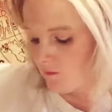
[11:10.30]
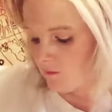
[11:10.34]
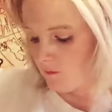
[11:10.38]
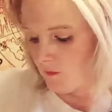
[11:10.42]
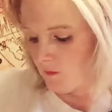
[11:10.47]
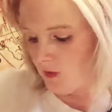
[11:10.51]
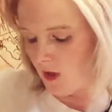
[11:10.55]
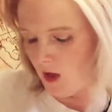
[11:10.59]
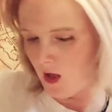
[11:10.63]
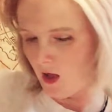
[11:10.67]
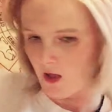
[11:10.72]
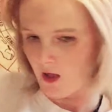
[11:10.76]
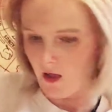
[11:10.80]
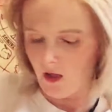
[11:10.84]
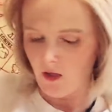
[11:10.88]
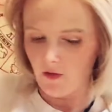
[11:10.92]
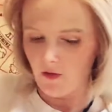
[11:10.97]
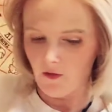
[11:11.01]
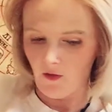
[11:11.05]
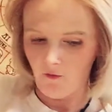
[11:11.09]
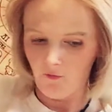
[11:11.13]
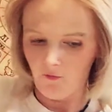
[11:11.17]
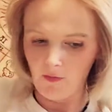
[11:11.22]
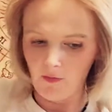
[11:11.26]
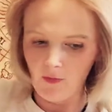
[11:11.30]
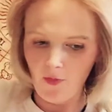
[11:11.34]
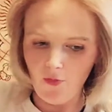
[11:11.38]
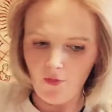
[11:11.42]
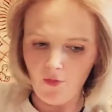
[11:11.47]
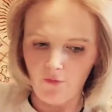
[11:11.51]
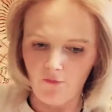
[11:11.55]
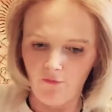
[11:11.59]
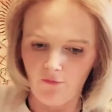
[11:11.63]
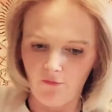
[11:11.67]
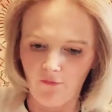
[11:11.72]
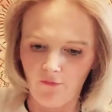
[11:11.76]
And I think there's a
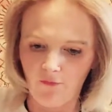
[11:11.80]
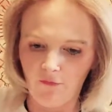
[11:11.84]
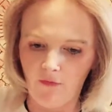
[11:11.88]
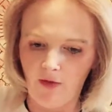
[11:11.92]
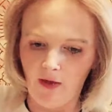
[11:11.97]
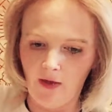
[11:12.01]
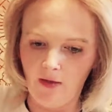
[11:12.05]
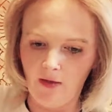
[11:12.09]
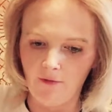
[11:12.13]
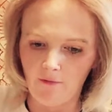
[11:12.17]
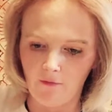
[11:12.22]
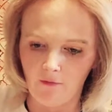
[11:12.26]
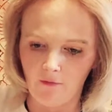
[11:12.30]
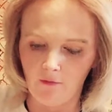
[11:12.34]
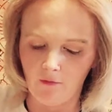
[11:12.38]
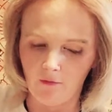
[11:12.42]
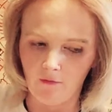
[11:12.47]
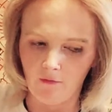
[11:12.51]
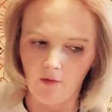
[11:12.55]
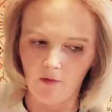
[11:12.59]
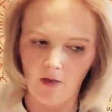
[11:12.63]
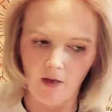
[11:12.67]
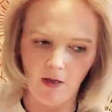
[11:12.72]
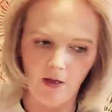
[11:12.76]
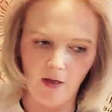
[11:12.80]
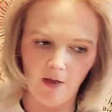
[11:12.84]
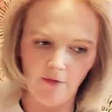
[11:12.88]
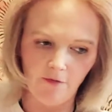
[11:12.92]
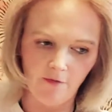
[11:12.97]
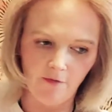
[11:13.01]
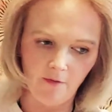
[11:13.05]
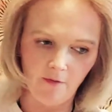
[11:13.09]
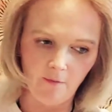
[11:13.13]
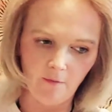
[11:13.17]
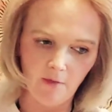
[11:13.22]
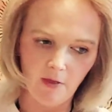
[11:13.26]
final item
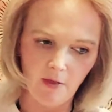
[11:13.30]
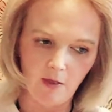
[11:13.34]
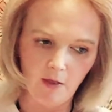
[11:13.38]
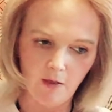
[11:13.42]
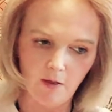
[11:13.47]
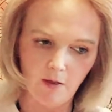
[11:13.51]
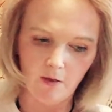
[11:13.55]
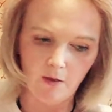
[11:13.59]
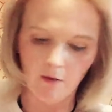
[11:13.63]
here.